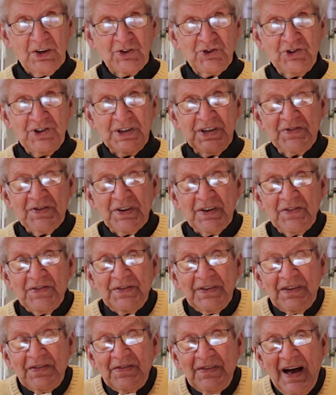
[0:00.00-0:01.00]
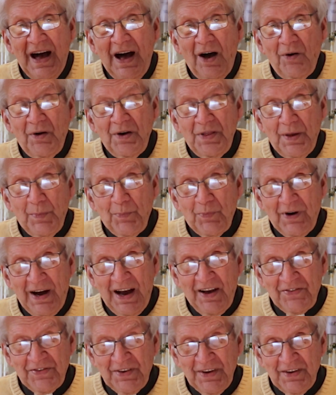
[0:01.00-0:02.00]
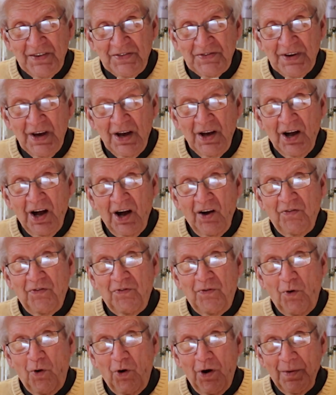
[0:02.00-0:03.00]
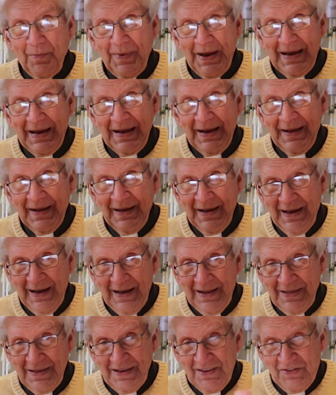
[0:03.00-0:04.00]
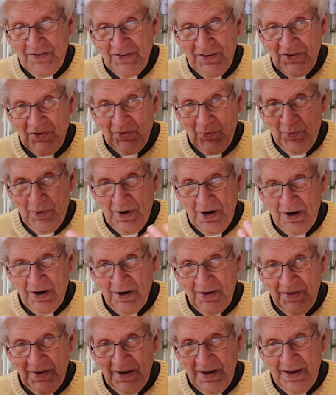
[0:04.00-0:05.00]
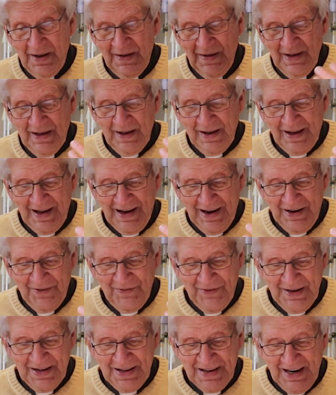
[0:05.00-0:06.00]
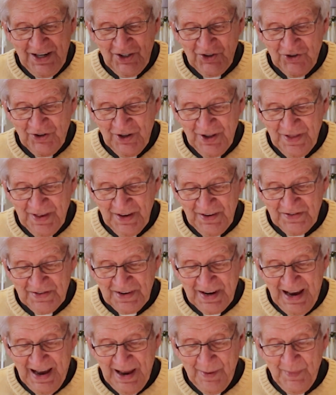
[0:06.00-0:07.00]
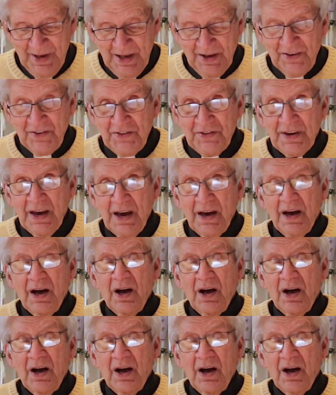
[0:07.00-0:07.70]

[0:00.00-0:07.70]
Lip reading: Jesus is now in the process of forming, and this is where the kind of intention this time is,